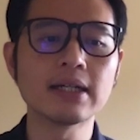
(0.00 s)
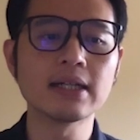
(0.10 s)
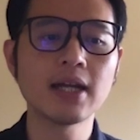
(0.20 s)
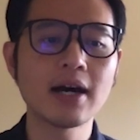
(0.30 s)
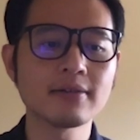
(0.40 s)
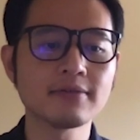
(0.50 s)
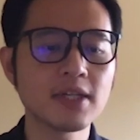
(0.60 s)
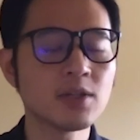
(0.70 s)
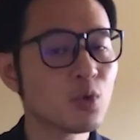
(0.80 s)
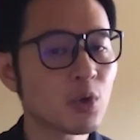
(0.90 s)
lot of
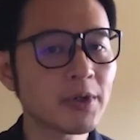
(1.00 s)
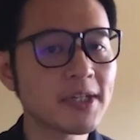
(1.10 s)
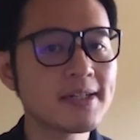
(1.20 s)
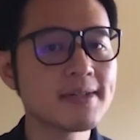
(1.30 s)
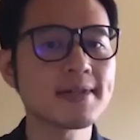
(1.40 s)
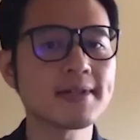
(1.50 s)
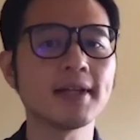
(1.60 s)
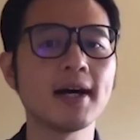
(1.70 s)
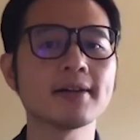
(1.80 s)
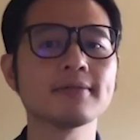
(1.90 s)
inquiries and a
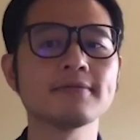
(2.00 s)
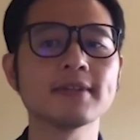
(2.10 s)
lot of